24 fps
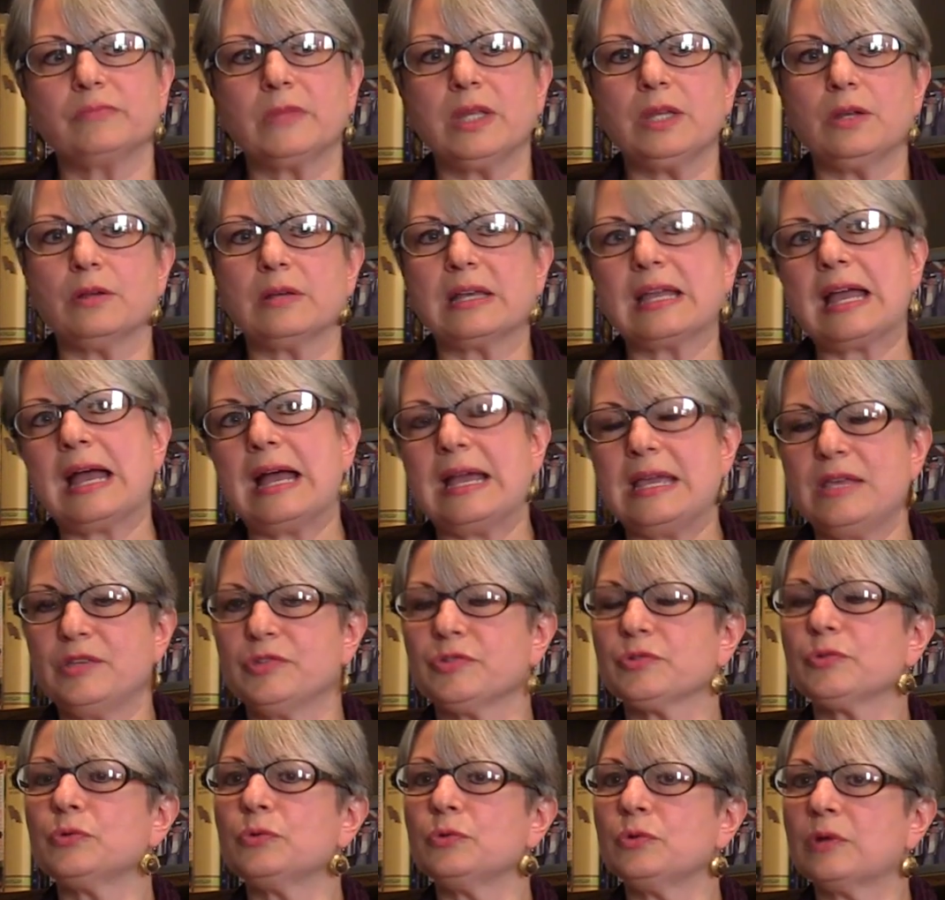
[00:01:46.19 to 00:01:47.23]
you know, like high
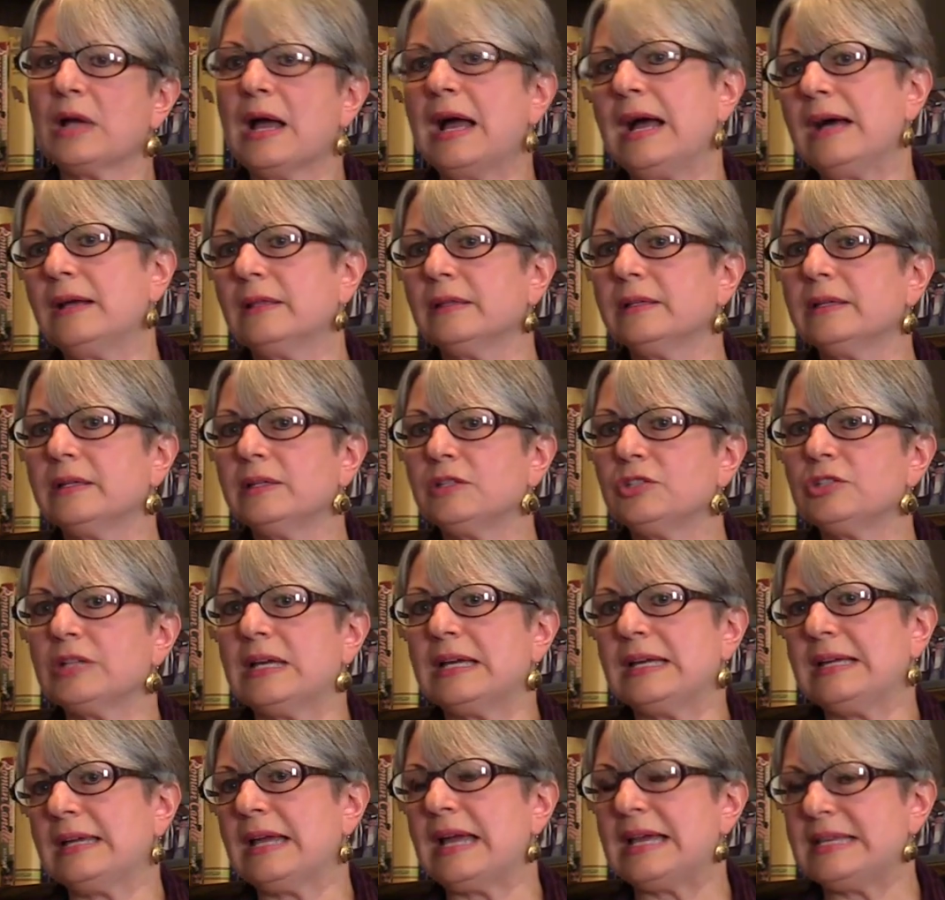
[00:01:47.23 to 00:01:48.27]
school, college,
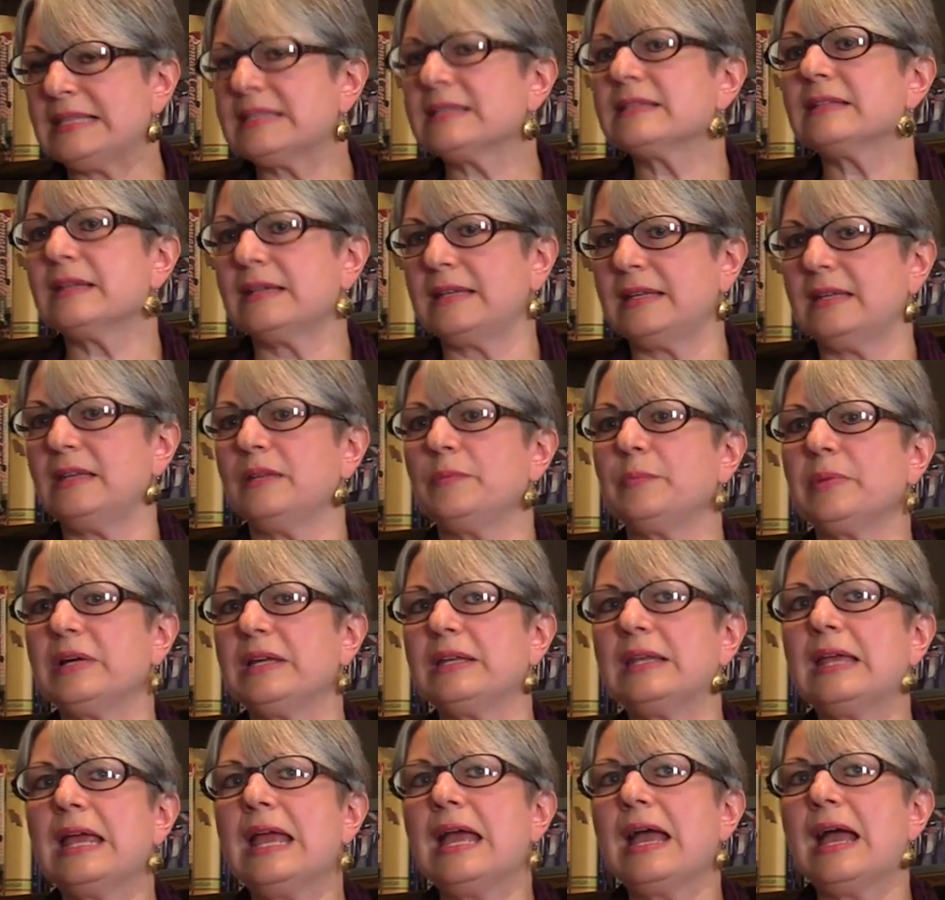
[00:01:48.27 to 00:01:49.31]
I, I studied.
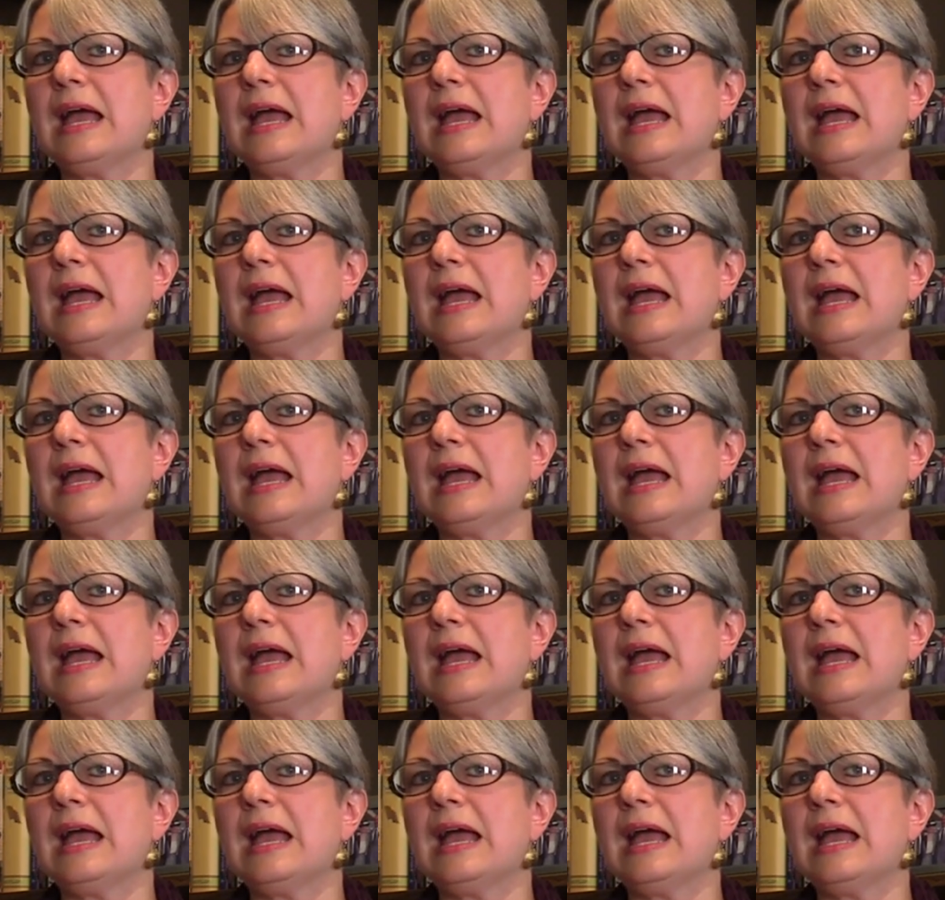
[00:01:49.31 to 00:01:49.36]
But